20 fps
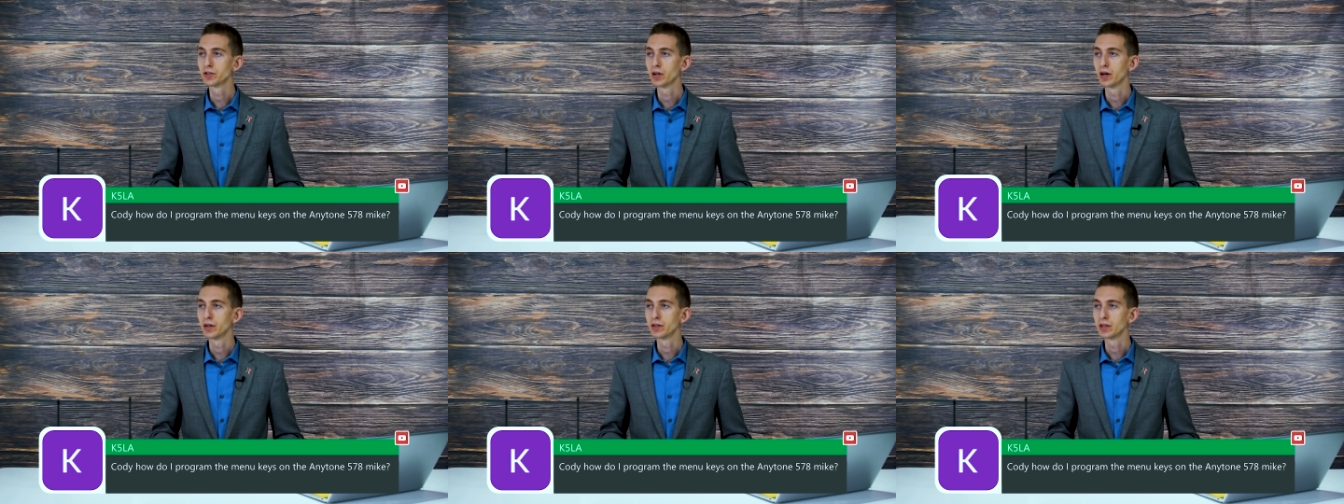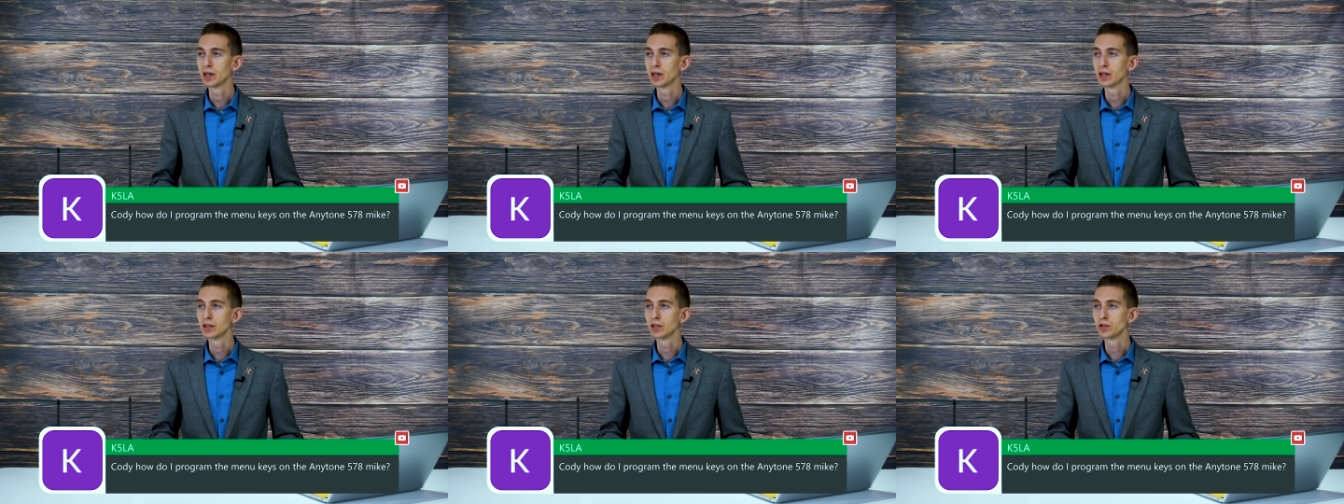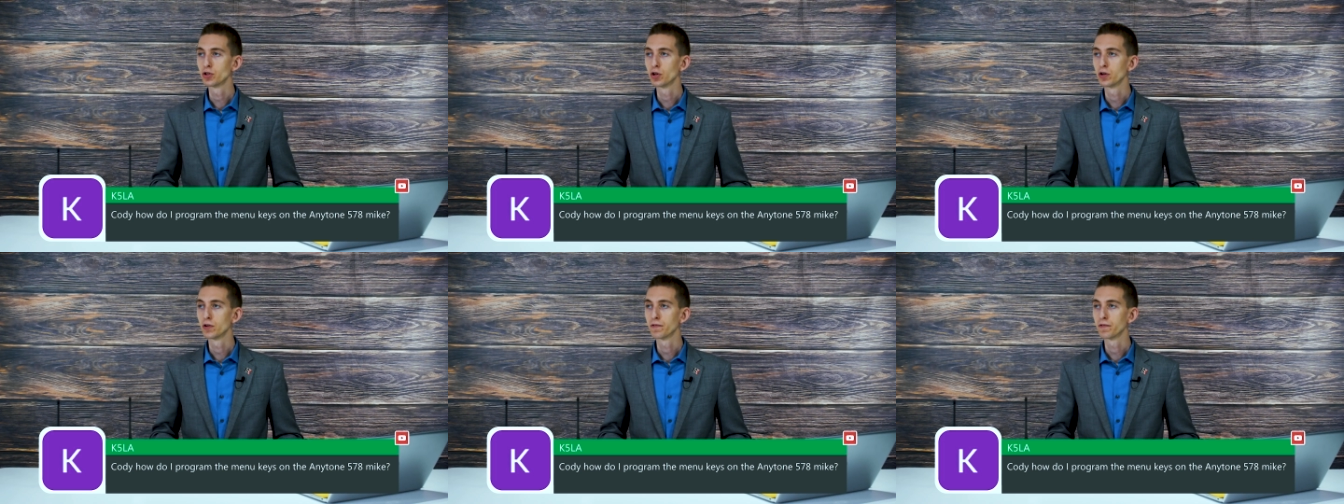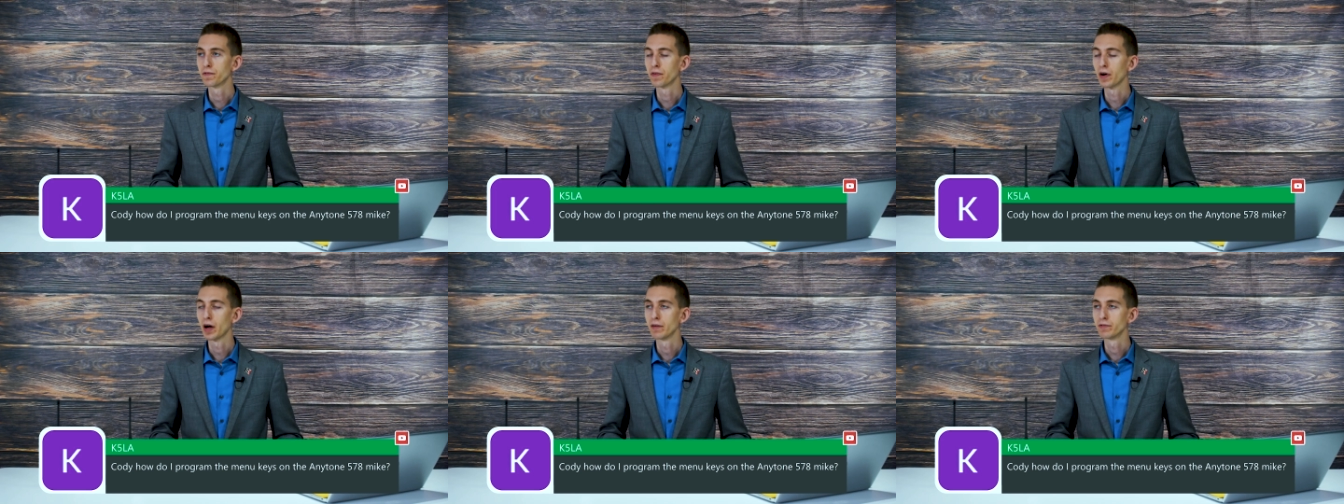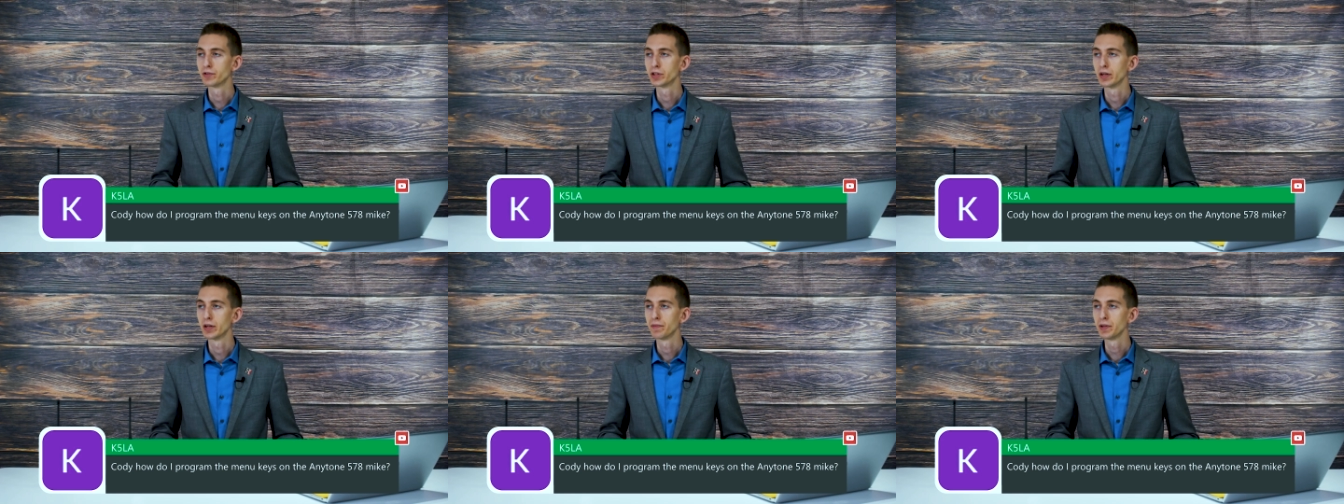on the Anytone
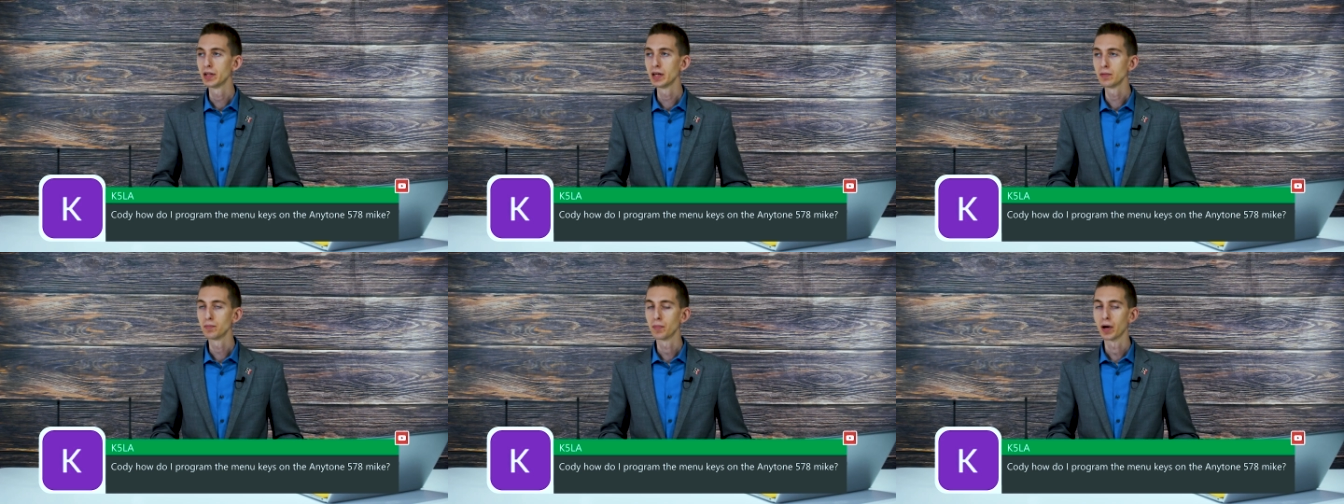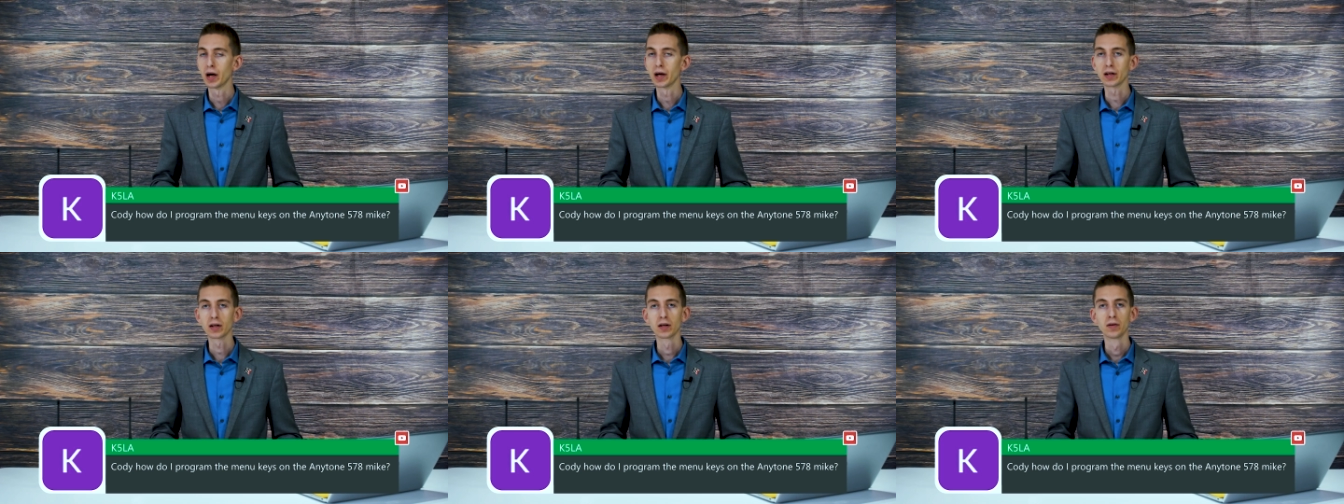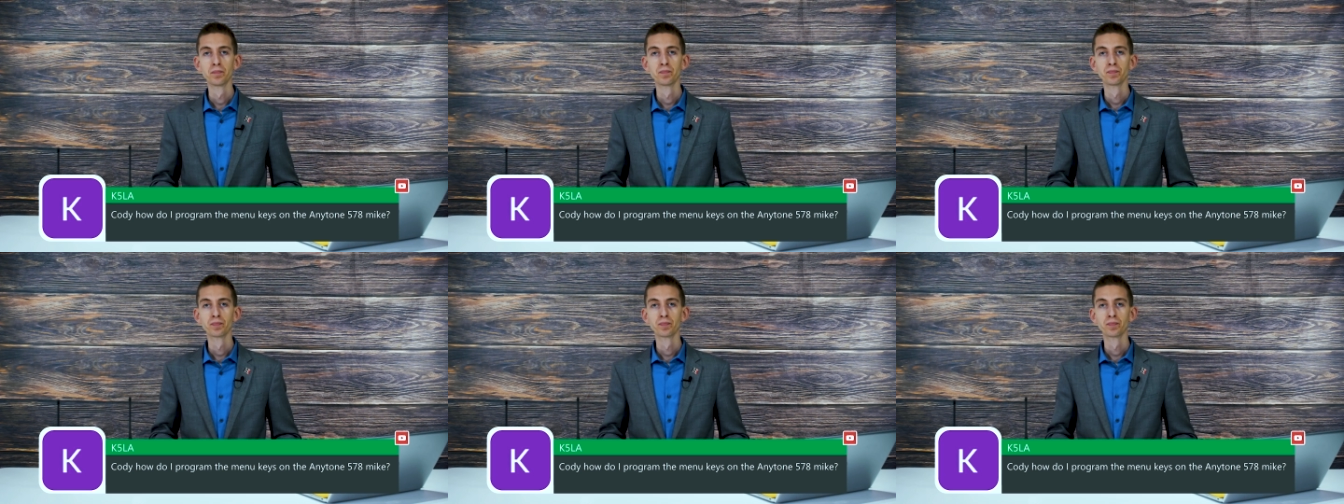five seventy-eight mic?